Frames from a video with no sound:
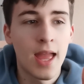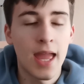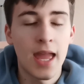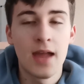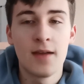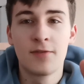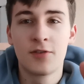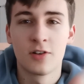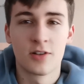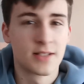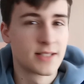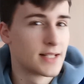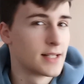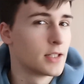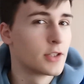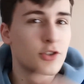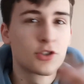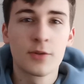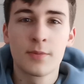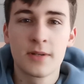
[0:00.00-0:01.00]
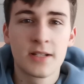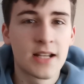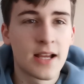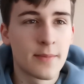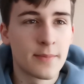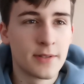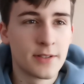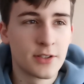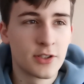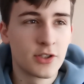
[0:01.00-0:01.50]
If you're still in your
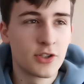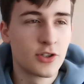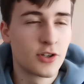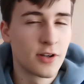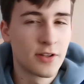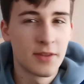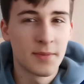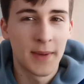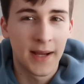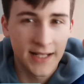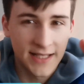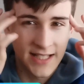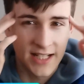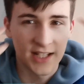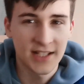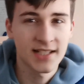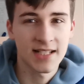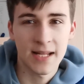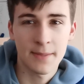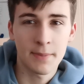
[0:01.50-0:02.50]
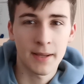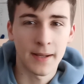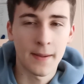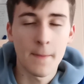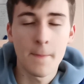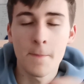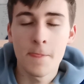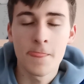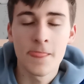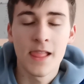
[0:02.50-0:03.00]
pajamas, you're in the mindset of
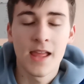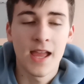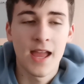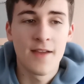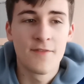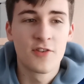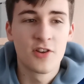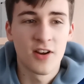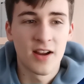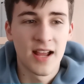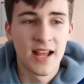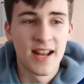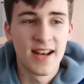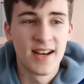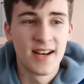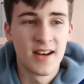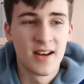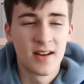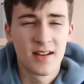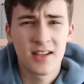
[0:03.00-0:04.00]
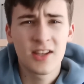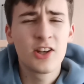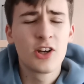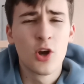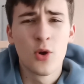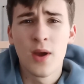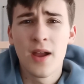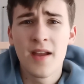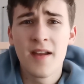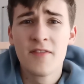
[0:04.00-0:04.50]
sleeping. If you're in,
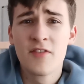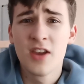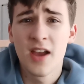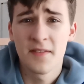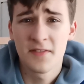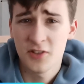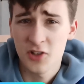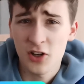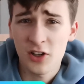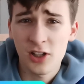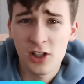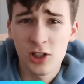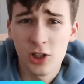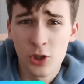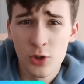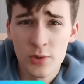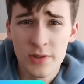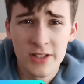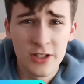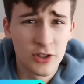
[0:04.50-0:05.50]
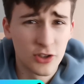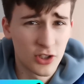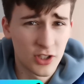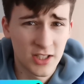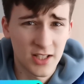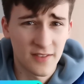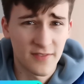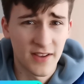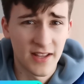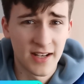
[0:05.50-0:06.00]
if you have certain clothes that you do
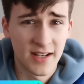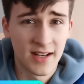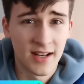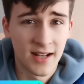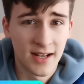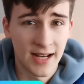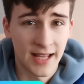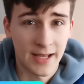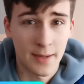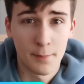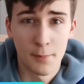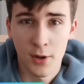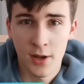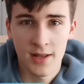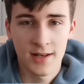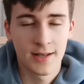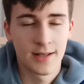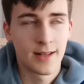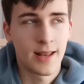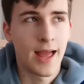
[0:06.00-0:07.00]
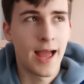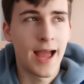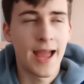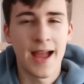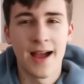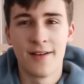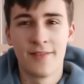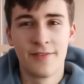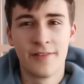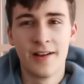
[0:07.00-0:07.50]
stuff in, like what I
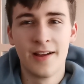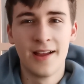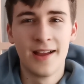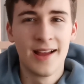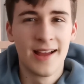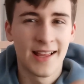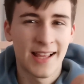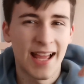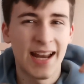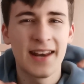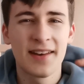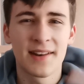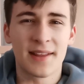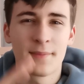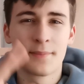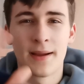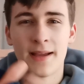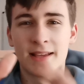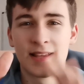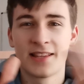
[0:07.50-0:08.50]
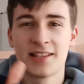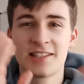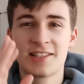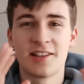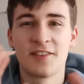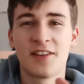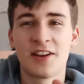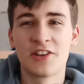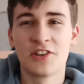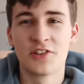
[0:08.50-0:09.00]
have, kind of like my
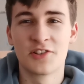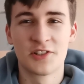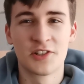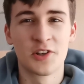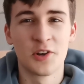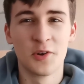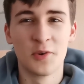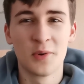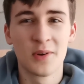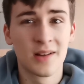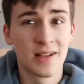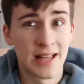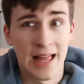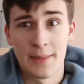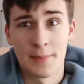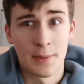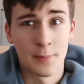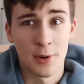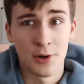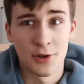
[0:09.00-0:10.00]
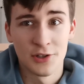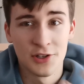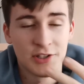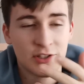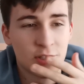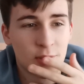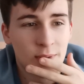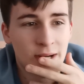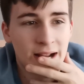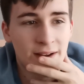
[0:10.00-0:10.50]
stuff I used to go climbing
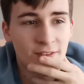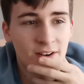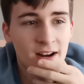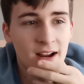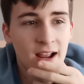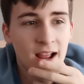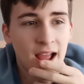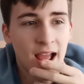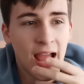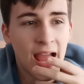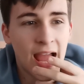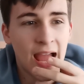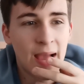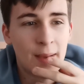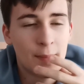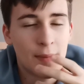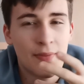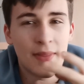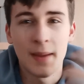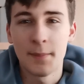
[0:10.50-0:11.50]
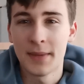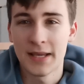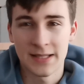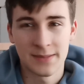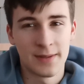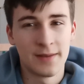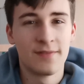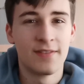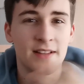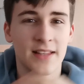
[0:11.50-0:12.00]
mountains or whatever, that makes
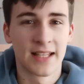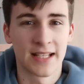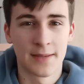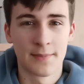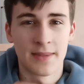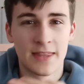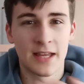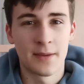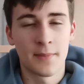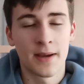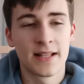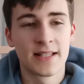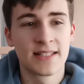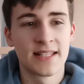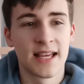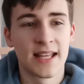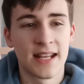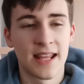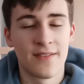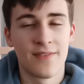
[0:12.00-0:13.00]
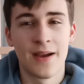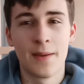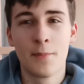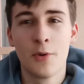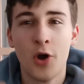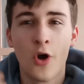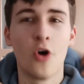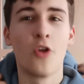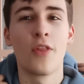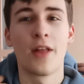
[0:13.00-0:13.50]
me feel like I'm in that mindset. If I
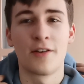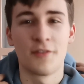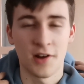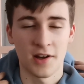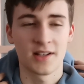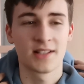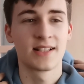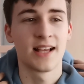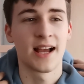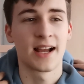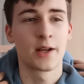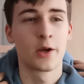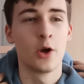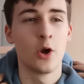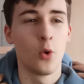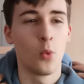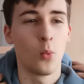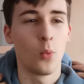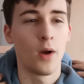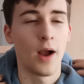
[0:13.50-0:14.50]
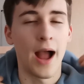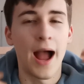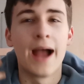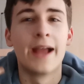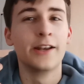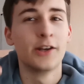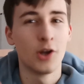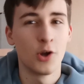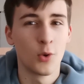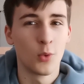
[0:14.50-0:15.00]
put on that rucksack,
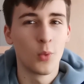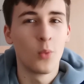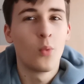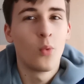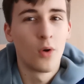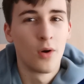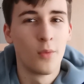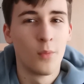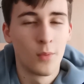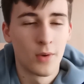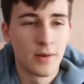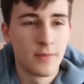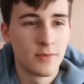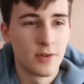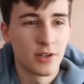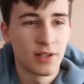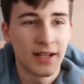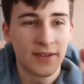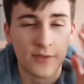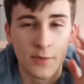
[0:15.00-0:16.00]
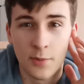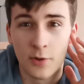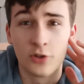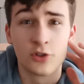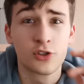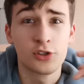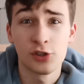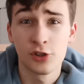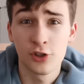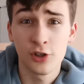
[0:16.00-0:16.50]
I know what I'm doing. If you put on
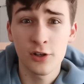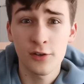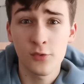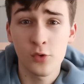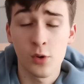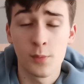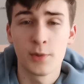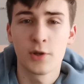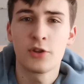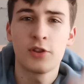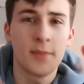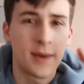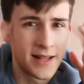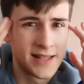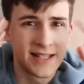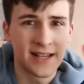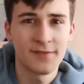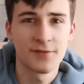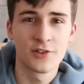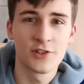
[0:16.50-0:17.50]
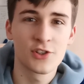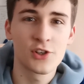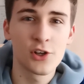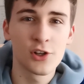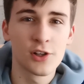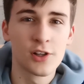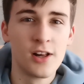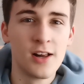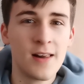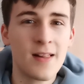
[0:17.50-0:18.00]
your school uniform, you're in the mindset for
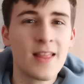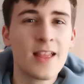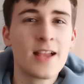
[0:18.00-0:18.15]
school.